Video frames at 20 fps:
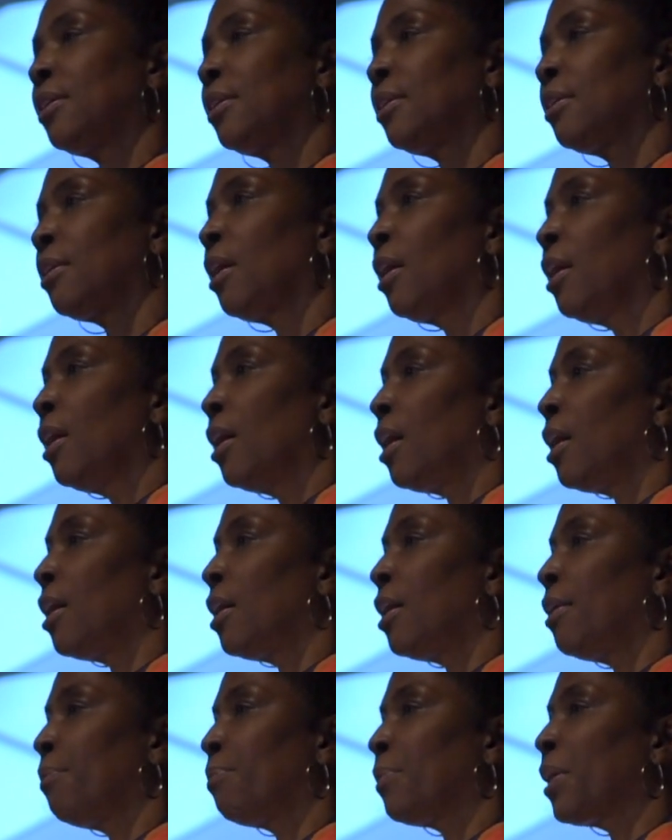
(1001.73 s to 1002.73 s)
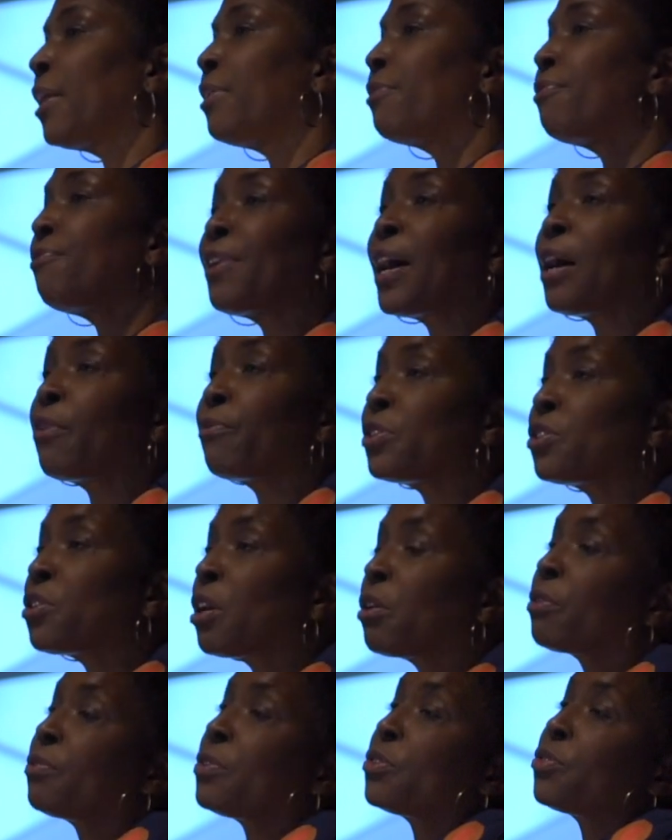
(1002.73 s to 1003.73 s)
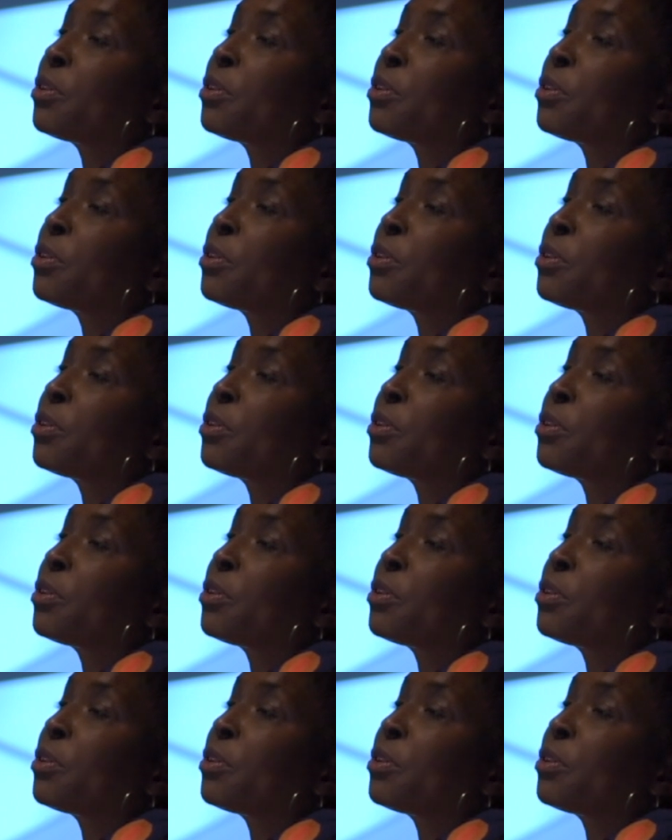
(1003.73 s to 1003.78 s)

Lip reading: in kind of found photography.